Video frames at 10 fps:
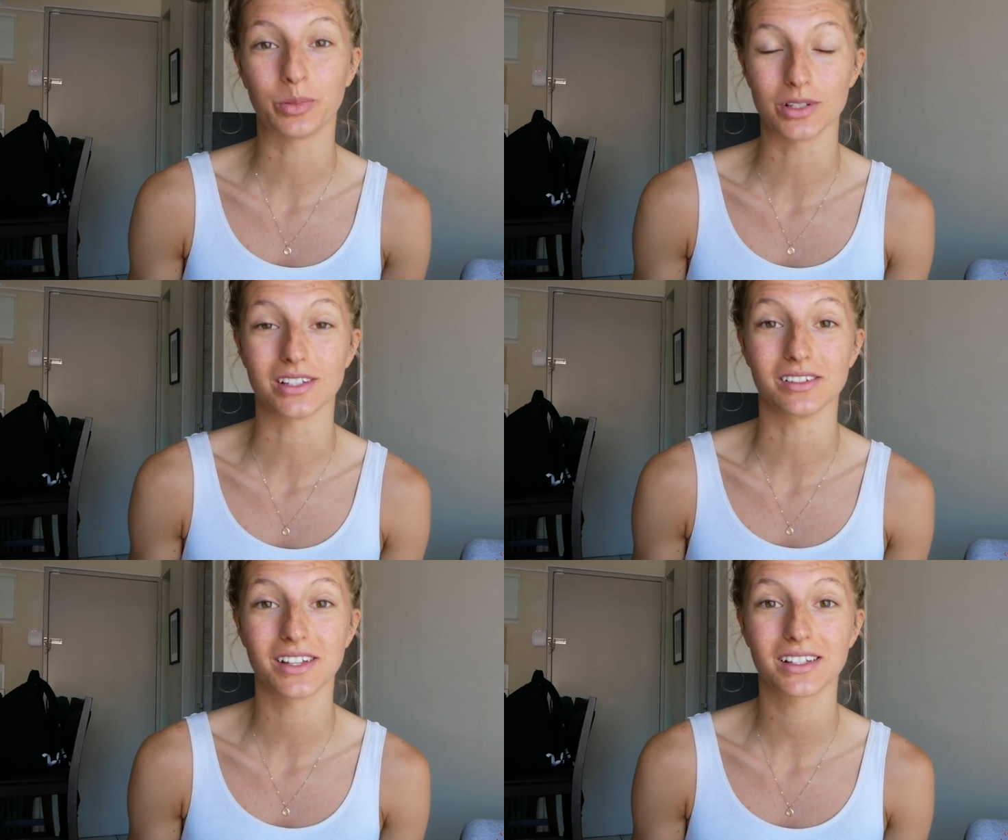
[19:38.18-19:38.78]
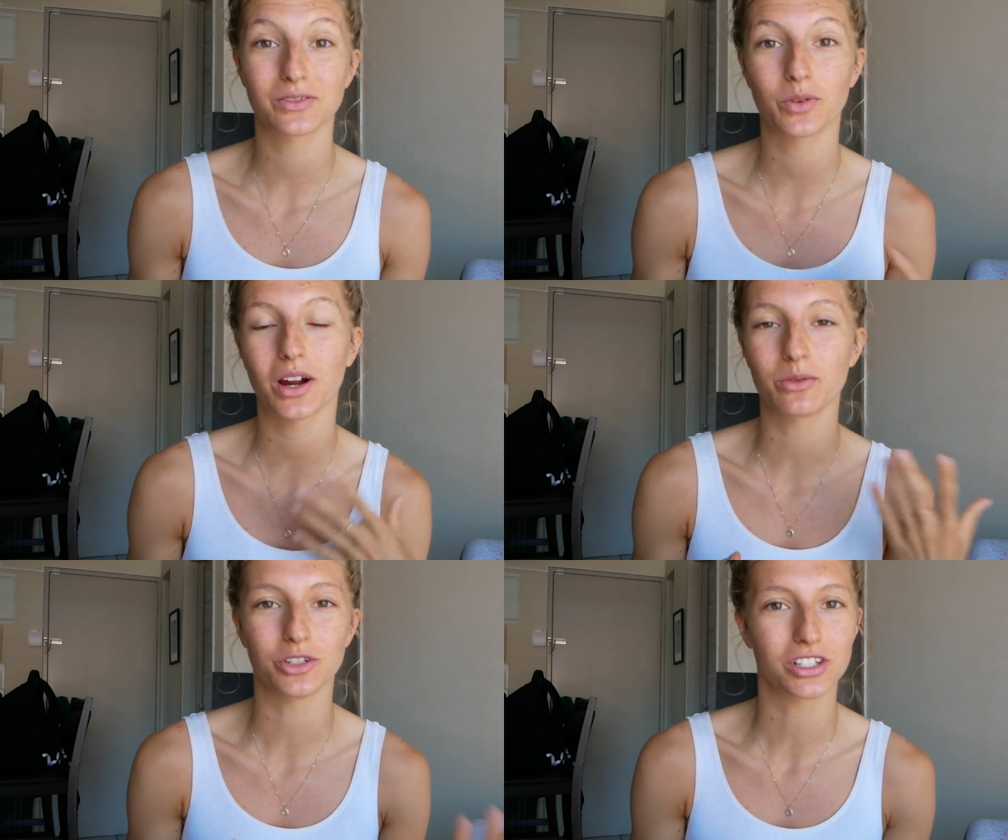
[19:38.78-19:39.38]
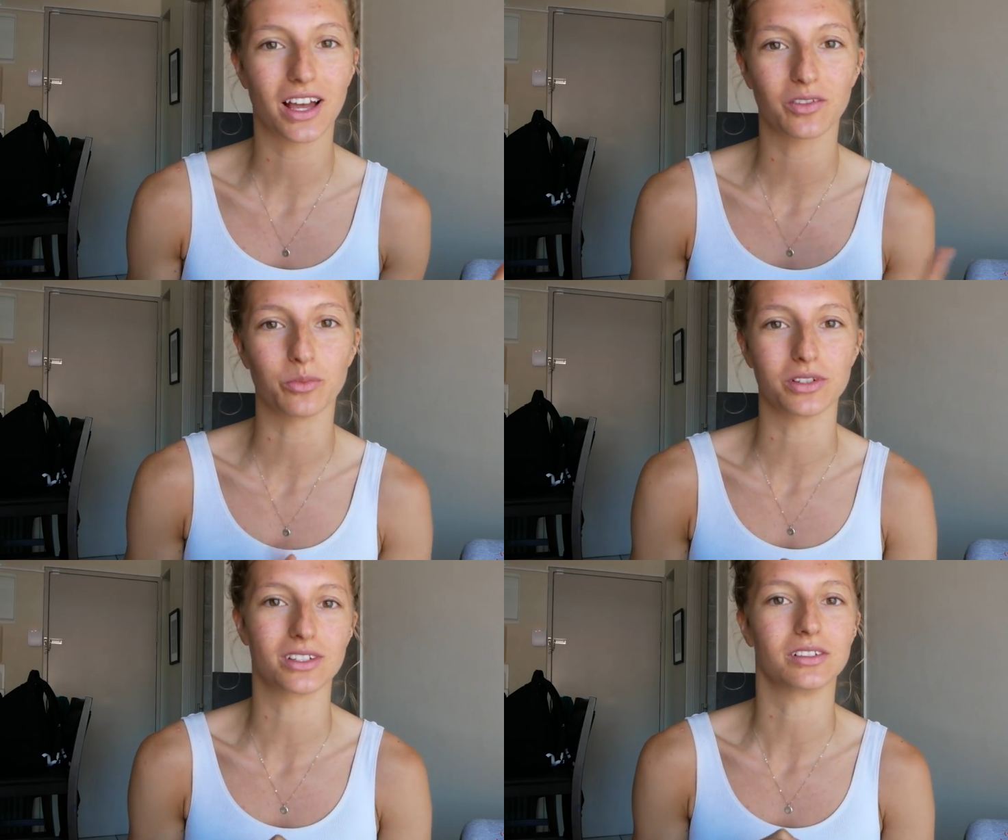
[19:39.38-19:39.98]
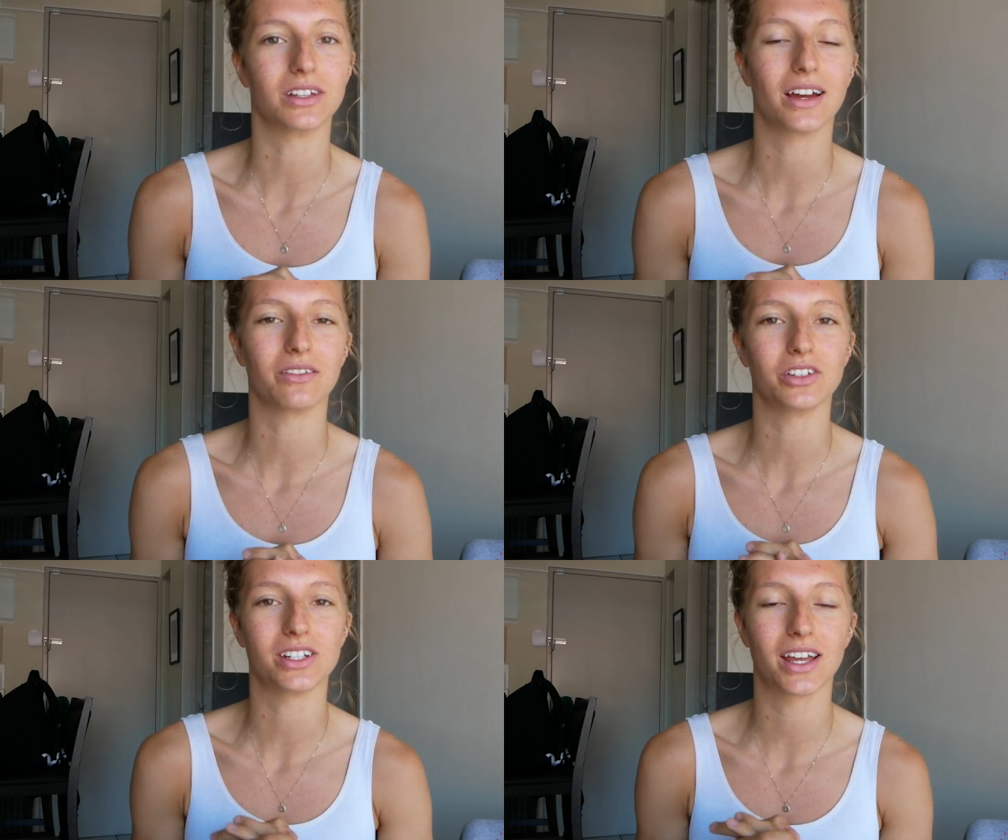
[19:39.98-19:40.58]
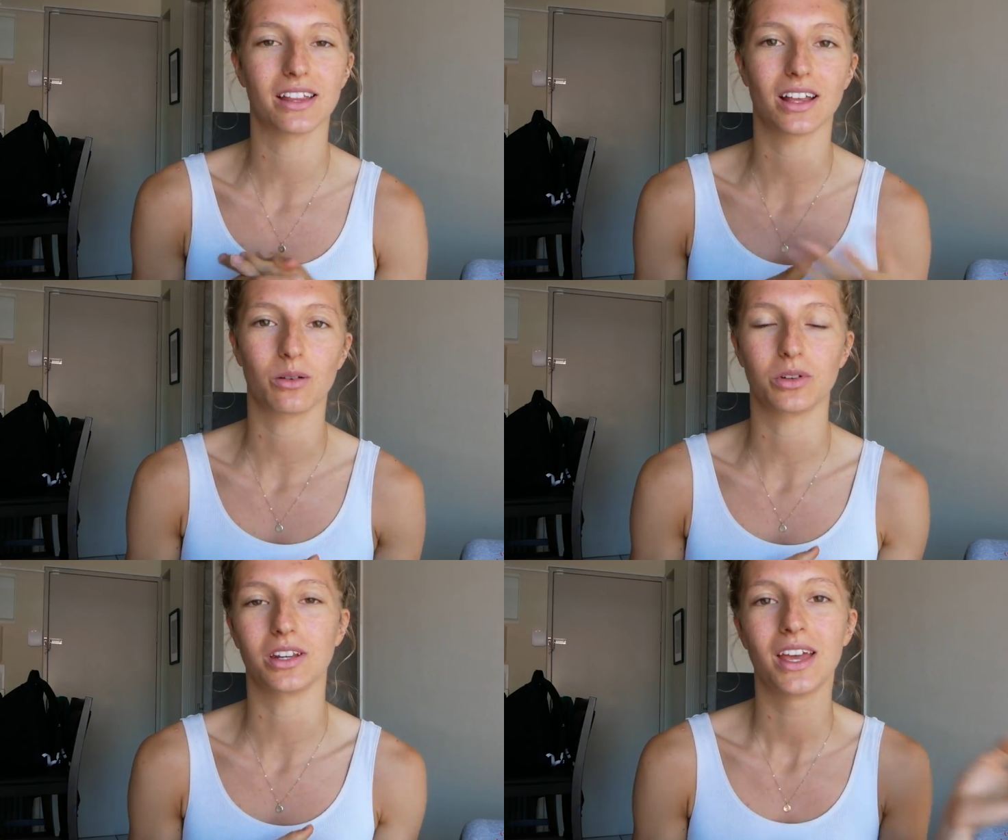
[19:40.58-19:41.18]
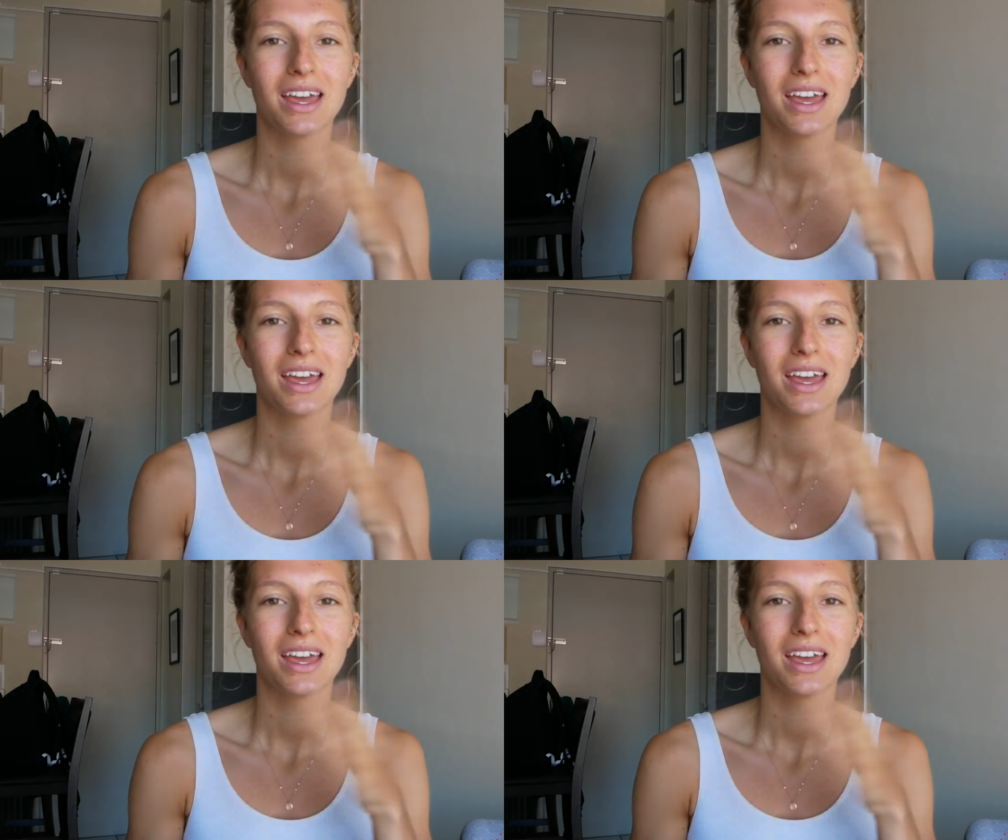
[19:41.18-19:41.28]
Brazil nuts for. I would just have a Brazil nut every day and that would